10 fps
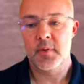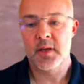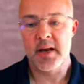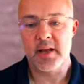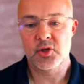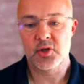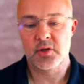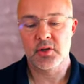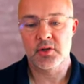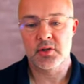
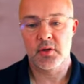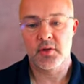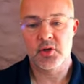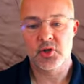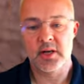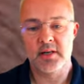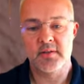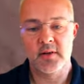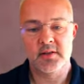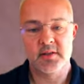connections on the Shelly device